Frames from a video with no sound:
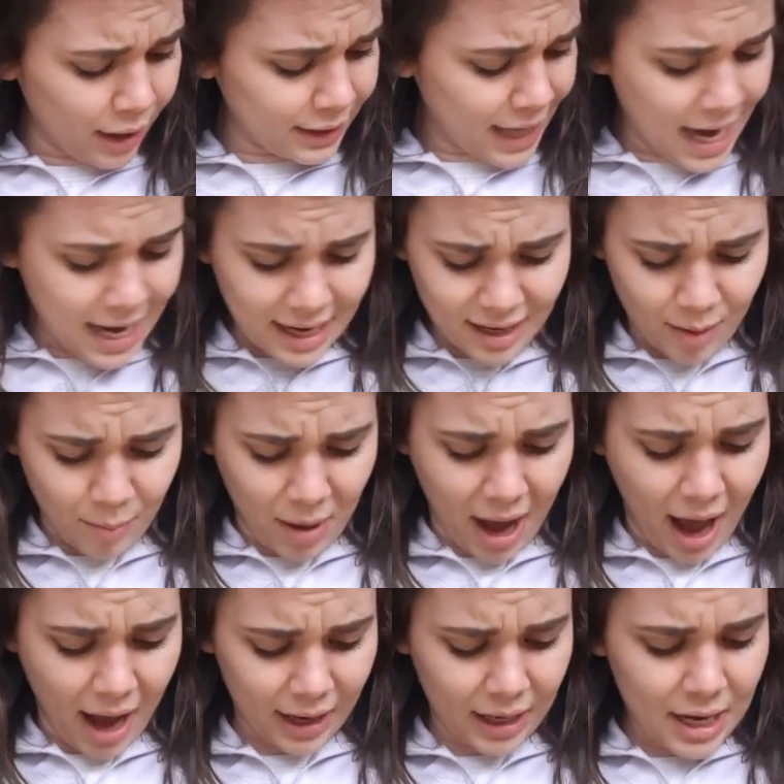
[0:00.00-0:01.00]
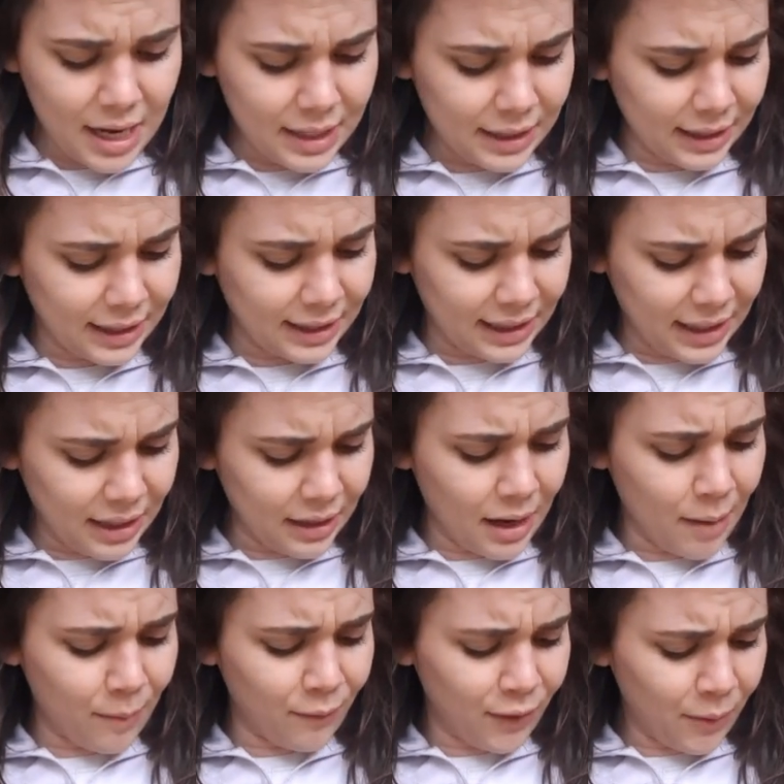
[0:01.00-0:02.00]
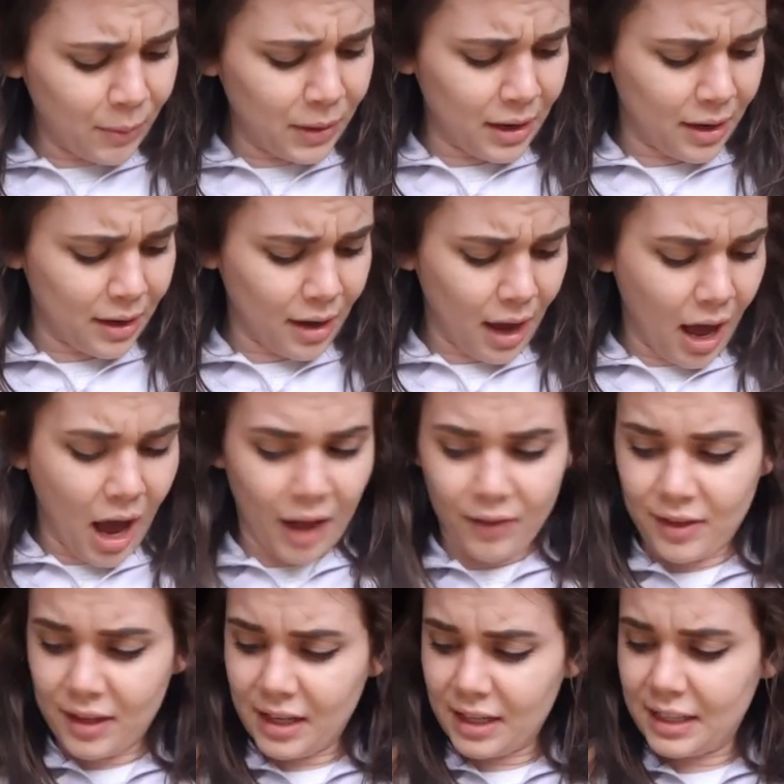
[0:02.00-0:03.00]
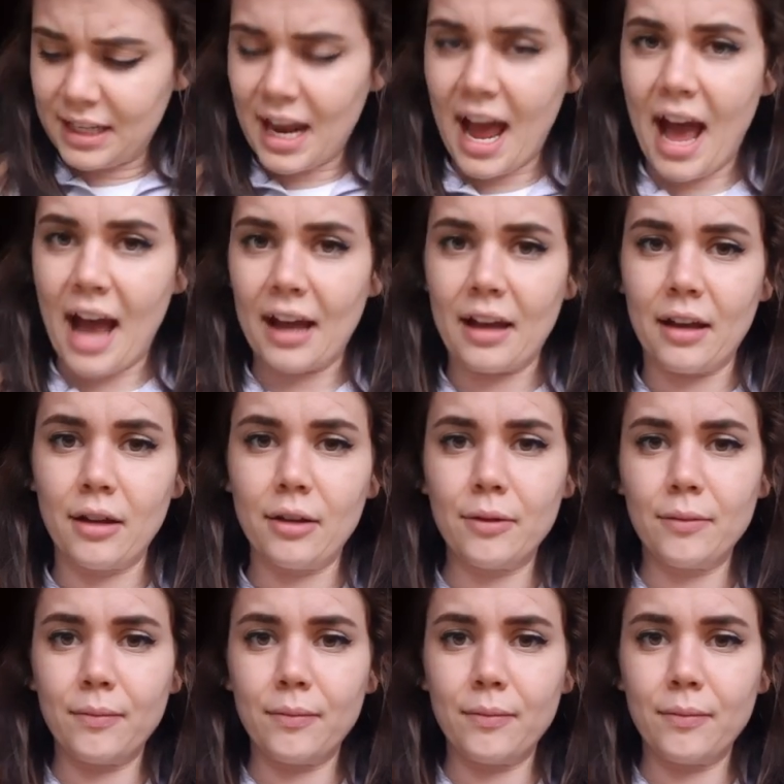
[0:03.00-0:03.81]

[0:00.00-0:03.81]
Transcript: taken aback to see an amphibian on the attack.